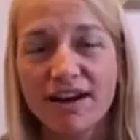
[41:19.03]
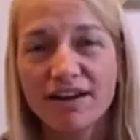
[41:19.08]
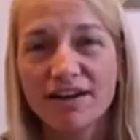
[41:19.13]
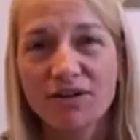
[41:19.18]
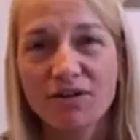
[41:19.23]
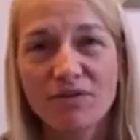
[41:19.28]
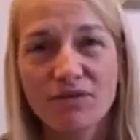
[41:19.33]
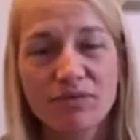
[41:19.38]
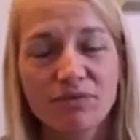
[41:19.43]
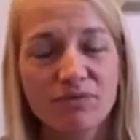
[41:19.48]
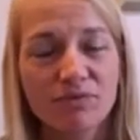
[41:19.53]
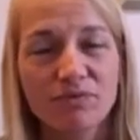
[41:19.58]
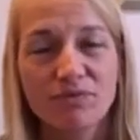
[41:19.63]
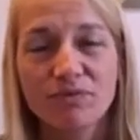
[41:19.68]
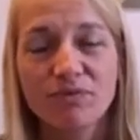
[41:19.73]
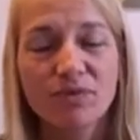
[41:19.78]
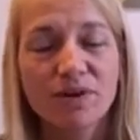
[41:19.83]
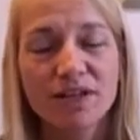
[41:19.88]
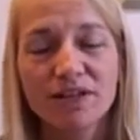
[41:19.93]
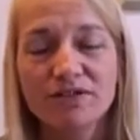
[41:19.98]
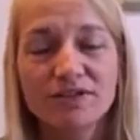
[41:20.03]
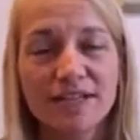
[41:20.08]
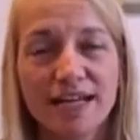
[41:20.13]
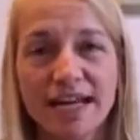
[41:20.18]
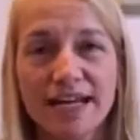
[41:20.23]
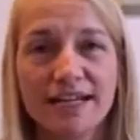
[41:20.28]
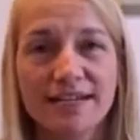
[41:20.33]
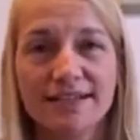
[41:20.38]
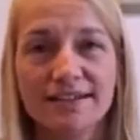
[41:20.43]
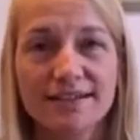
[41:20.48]
you know what your
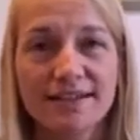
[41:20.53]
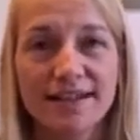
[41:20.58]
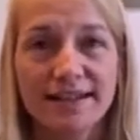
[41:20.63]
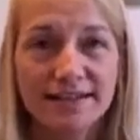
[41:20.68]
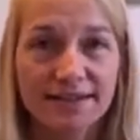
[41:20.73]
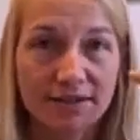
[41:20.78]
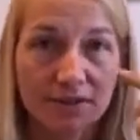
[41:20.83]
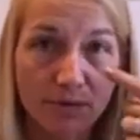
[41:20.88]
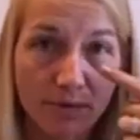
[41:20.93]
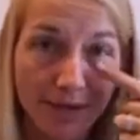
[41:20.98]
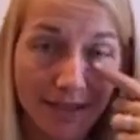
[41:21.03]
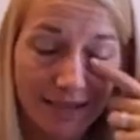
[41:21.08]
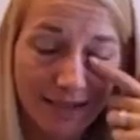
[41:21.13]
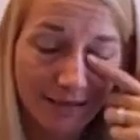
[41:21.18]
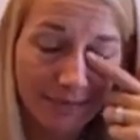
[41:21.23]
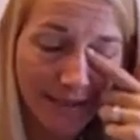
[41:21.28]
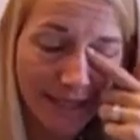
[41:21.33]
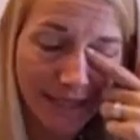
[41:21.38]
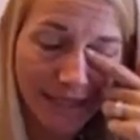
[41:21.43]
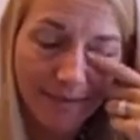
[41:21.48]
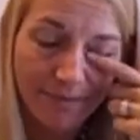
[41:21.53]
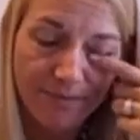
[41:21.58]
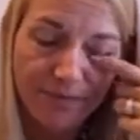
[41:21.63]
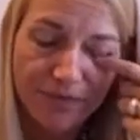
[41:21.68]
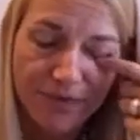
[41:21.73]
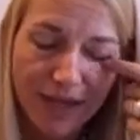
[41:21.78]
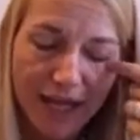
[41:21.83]
days is going to be.